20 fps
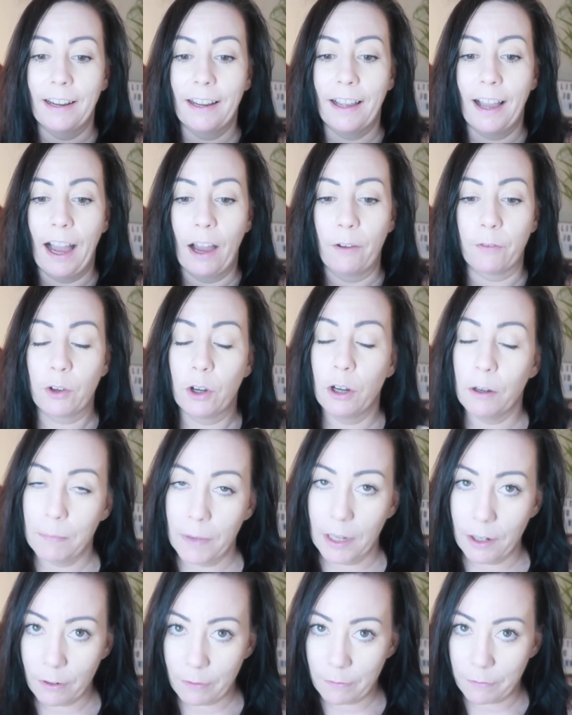I've cut
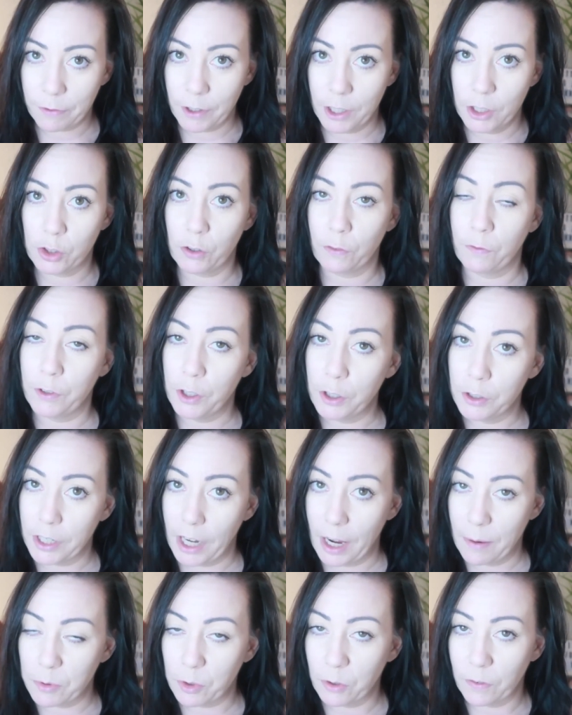my own fringe a few
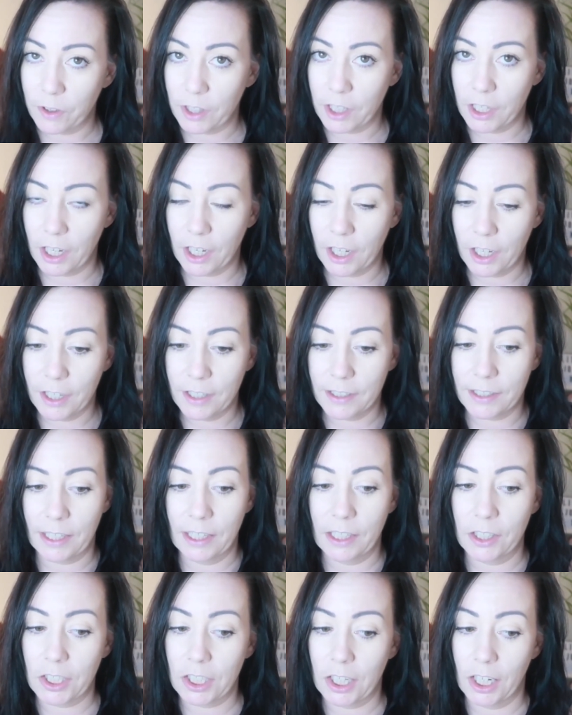times over the years and
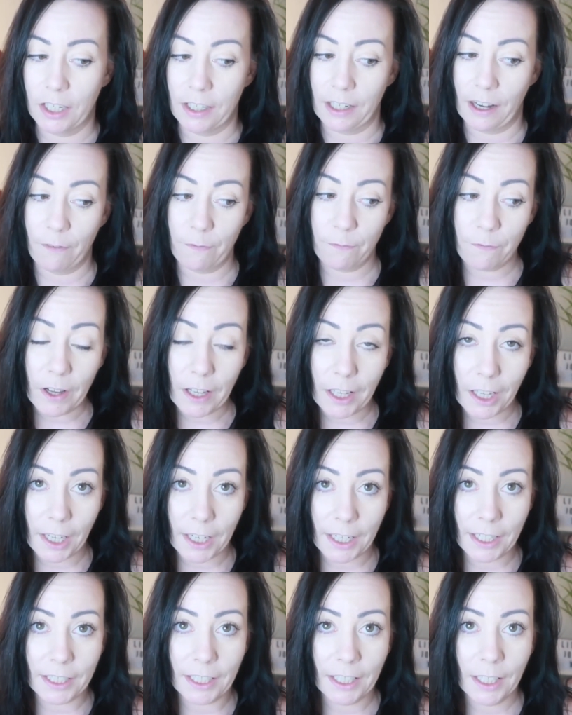it's turned out
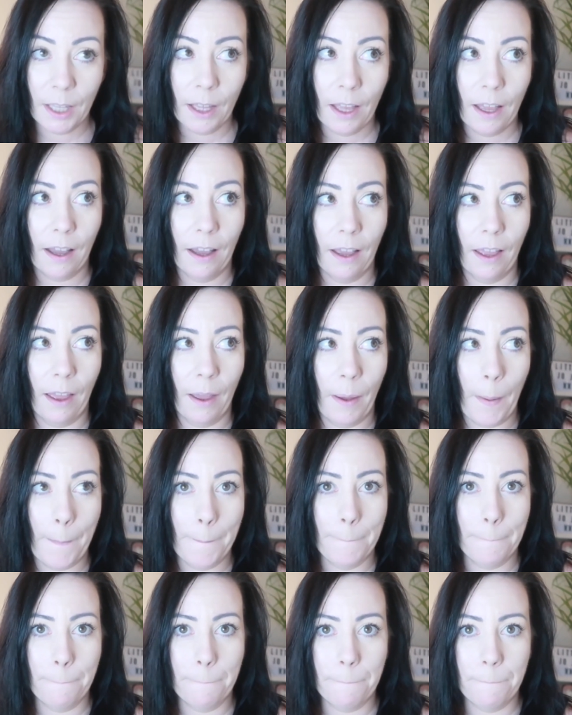fine,
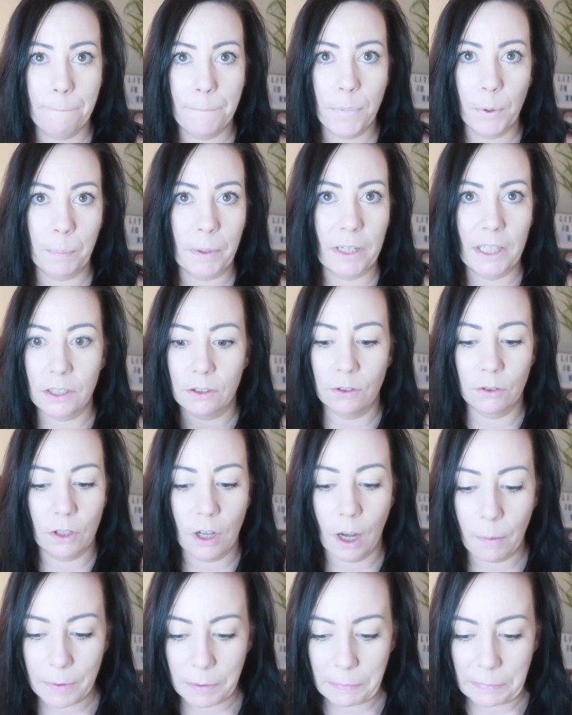but please don't
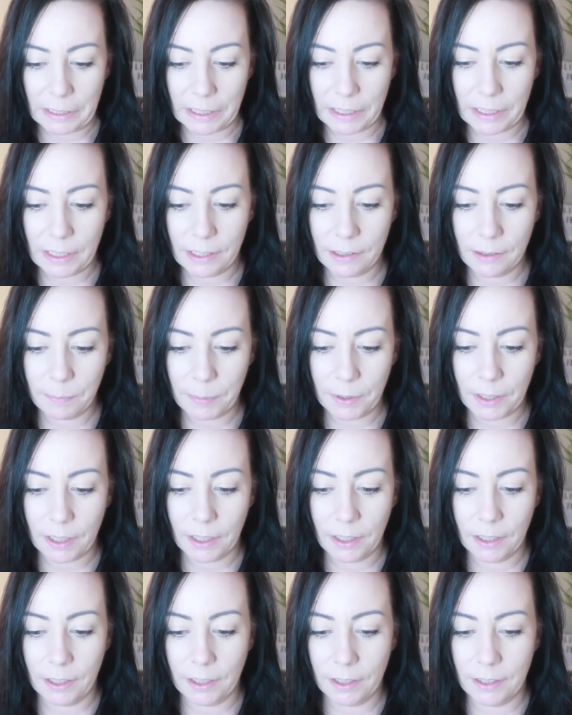copy me
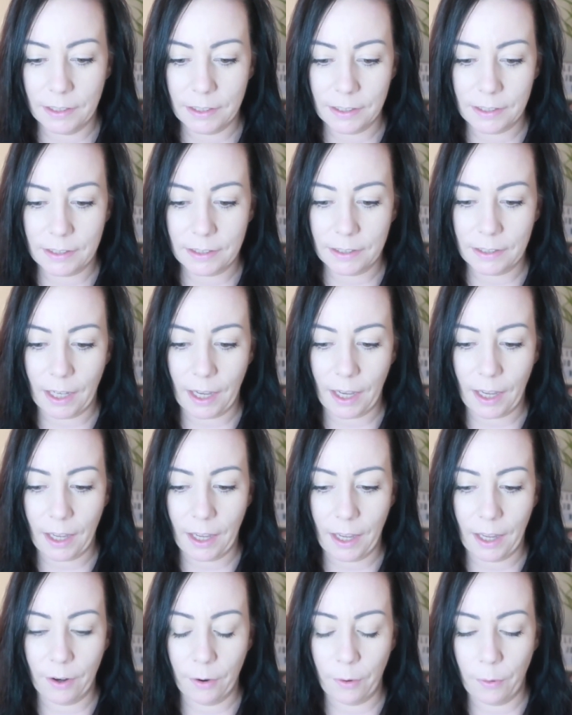because
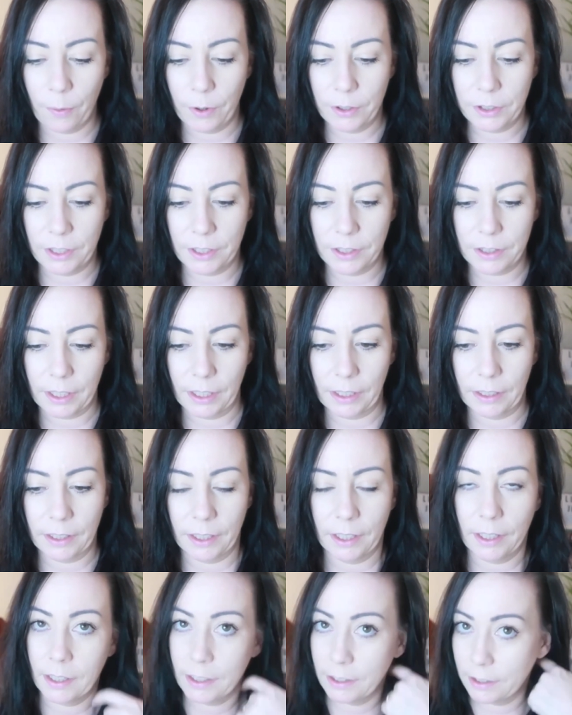I don't want you
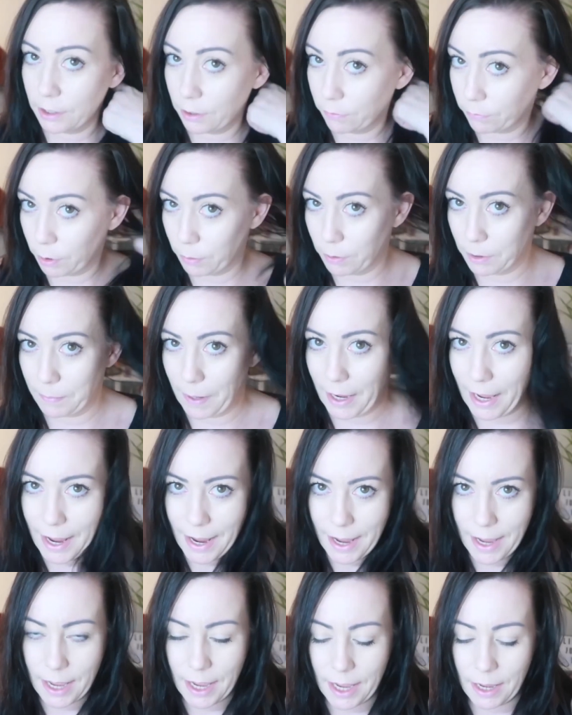thinking you've ruined my
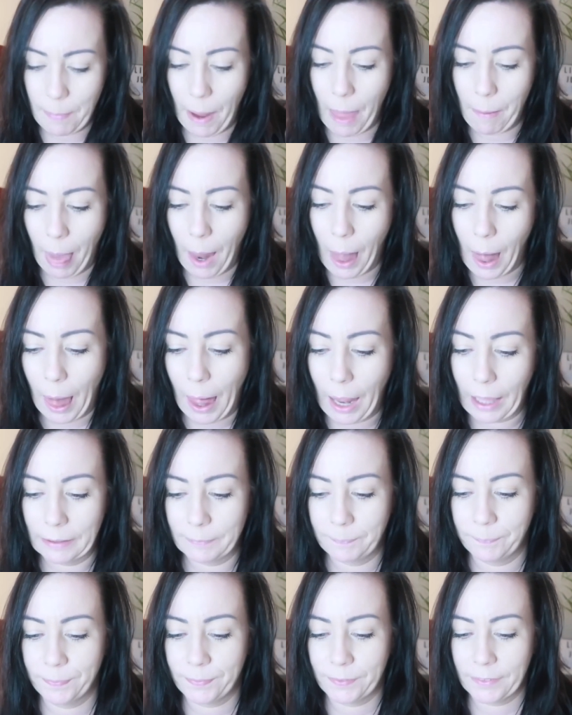hair, blah blah blah blah.
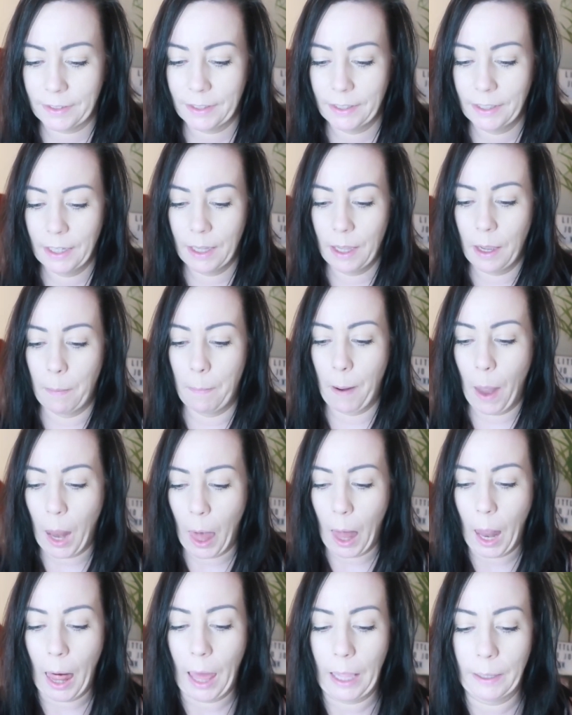Blah,
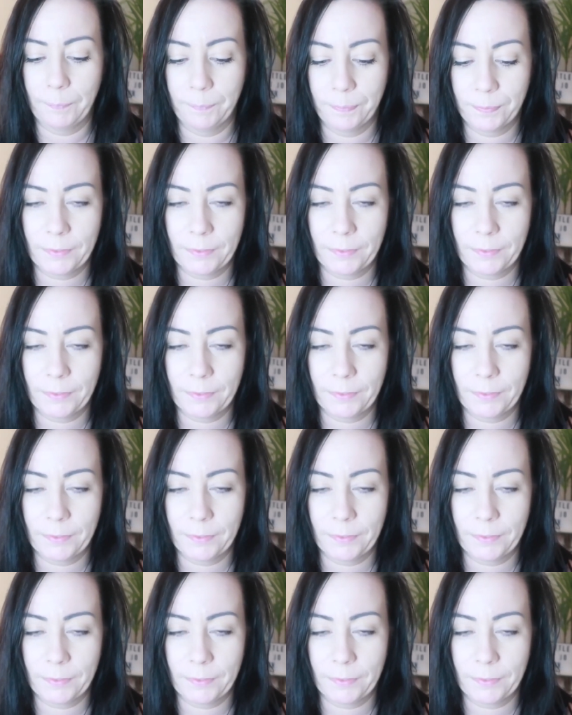blah, blah.